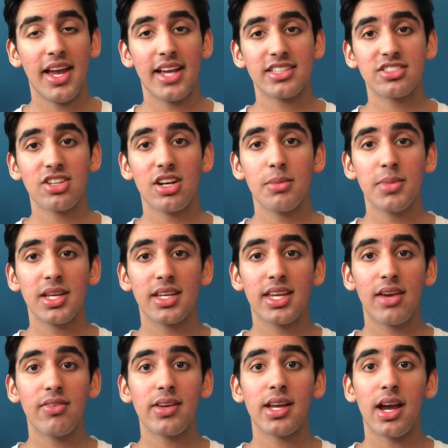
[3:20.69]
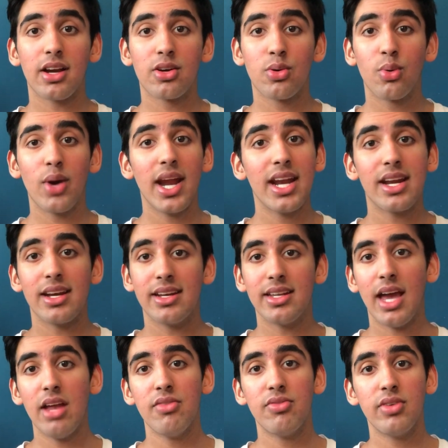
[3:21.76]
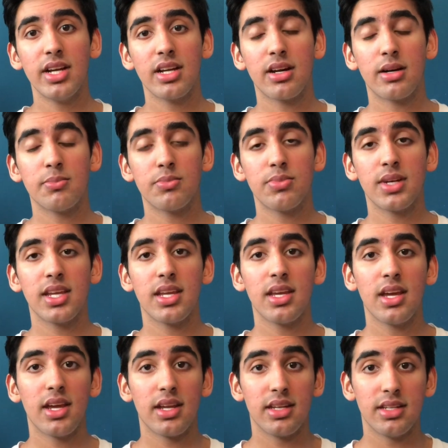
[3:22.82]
it's going to be giving a great debt-free company,